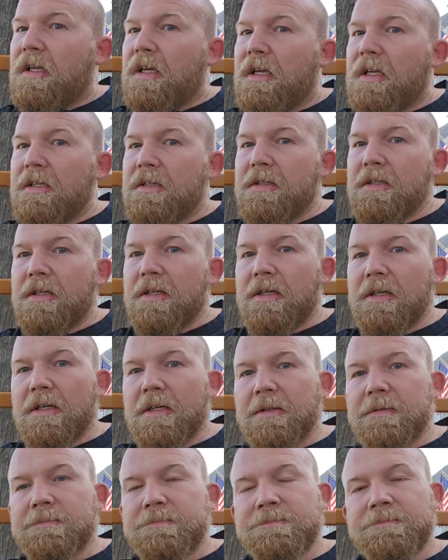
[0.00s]
And
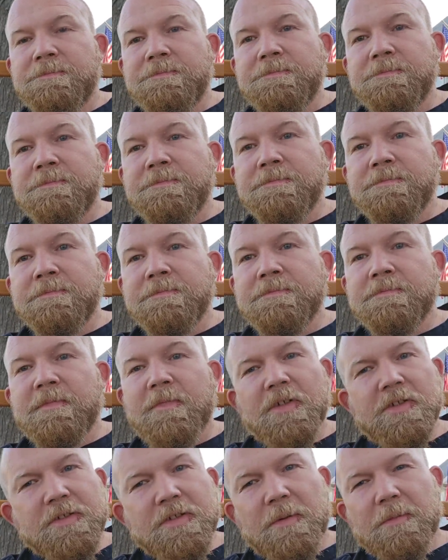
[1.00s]
uh,
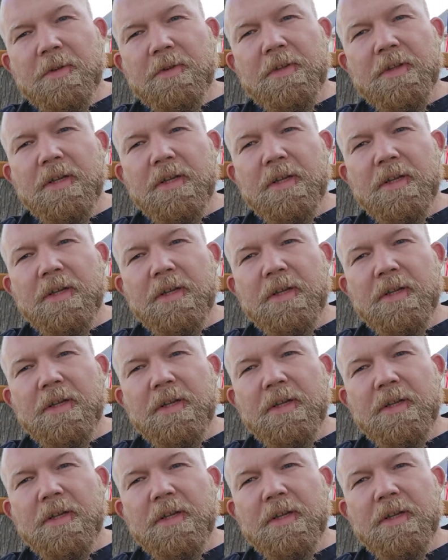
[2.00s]
something to